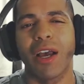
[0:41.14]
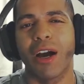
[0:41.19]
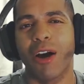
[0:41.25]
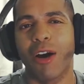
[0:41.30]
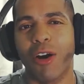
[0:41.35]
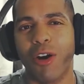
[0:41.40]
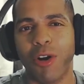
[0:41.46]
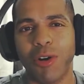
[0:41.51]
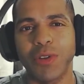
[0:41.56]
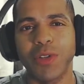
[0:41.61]

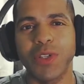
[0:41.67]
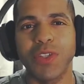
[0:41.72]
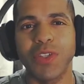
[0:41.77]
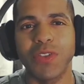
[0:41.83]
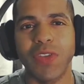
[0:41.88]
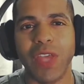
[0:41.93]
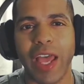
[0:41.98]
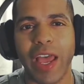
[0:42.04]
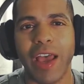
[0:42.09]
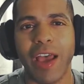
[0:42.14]
On this
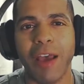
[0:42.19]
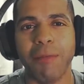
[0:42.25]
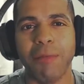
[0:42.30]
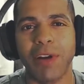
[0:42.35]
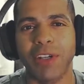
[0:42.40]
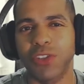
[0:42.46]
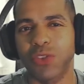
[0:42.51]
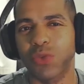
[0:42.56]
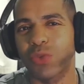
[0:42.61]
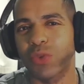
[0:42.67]
app, I
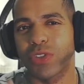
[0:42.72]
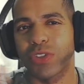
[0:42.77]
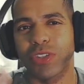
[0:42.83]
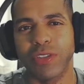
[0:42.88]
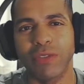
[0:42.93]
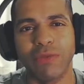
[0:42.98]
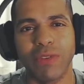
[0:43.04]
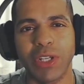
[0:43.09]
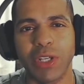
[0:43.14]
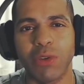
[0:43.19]
just went to the
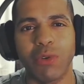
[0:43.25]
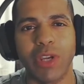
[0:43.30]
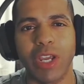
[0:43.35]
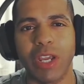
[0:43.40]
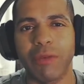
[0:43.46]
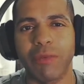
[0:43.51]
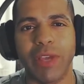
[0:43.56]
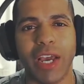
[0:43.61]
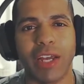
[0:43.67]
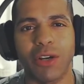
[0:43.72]
video game
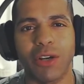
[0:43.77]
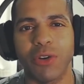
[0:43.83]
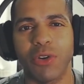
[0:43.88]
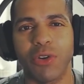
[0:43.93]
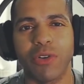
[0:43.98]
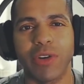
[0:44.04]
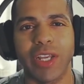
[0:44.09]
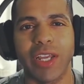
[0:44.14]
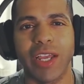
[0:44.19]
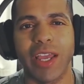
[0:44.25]

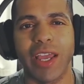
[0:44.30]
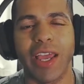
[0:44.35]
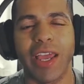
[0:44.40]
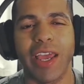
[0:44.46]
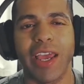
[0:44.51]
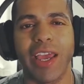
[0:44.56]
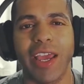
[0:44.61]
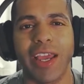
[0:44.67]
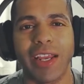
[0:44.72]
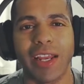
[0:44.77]
category,
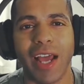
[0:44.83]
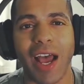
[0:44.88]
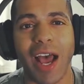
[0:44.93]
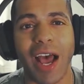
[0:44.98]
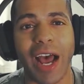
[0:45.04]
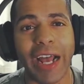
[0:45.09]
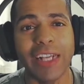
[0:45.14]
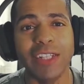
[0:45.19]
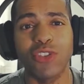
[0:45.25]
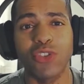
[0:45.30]
and
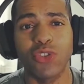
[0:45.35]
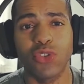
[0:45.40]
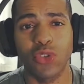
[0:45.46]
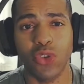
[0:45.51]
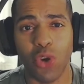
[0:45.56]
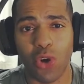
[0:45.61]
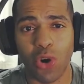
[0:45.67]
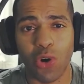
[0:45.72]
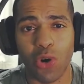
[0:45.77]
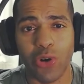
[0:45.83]
I
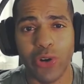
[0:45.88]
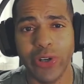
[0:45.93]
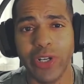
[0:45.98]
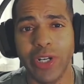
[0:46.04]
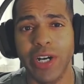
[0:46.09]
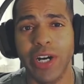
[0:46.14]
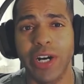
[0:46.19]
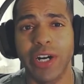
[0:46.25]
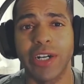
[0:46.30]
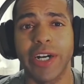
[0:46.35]
saw
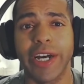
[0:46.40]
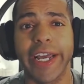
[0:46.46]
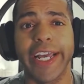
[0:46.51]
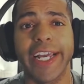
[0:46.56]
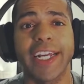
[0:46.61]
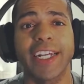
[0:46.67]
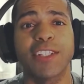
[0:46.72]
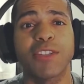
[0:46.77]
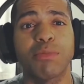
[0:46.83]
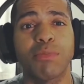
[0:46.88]
a
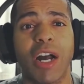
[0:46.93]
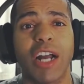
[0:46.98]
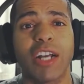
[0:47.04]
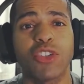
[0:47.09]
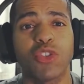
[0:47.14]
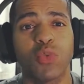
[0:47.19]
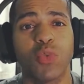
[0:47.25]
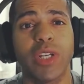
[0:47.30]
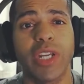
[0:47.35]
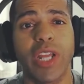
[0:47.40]
Xbox
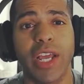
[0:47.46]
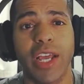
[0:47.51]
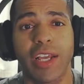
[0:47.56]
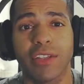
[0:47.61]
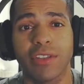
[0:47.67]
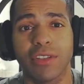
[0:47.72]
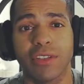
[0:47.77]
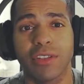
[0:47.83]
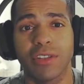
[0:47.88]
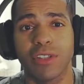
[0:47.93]
One
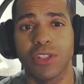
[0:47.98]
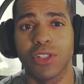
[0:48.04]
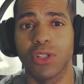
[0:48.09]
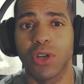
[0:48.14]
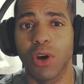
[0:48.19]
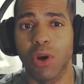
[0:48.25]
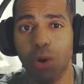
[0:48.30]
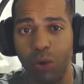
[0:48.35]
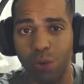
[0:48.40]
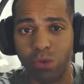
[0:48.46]
S, the
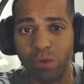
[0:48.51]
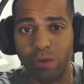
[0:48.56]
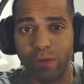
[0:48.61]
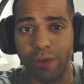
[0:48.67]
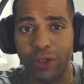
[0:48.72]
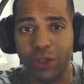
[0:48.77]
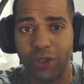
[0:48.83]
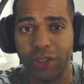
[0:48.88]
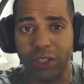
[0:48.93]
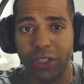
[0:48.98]
old
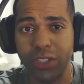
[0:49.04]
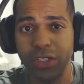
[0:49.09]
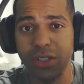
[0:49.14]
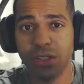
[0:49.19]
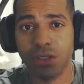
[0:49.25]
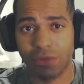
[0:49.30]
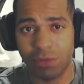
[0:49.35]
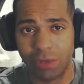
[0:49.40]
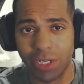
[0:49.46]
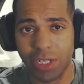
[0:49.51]
version,
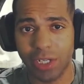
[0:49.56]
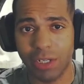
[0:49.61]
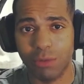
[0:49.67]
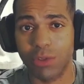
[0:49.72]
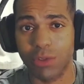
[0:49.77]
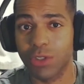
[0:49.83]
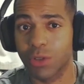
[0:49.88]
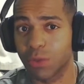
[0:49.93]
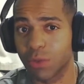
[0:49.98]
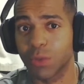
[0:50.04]
right, the
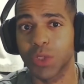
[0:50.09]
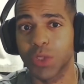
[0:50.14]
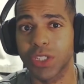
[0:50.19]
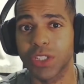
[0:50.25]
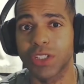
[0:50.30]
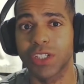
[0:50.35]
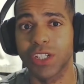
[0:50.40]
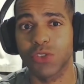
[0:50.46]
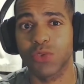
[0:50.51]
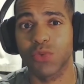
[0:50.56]
one with the
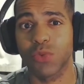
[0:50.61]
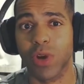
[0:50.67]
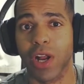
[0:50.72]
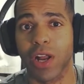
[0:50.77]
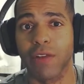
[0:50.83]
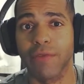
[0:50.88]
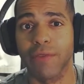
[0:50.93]
disk drive,